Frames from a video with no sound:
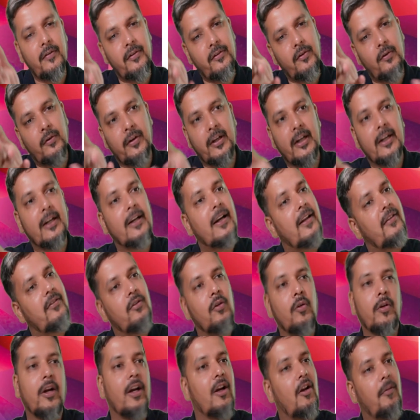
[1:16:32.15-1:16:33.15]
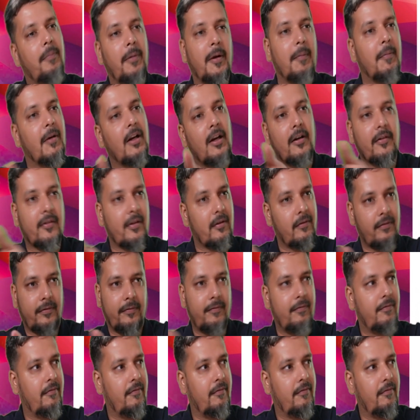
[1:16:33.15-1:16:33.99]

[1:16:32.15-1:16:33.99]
you treat it as due date of payment itself,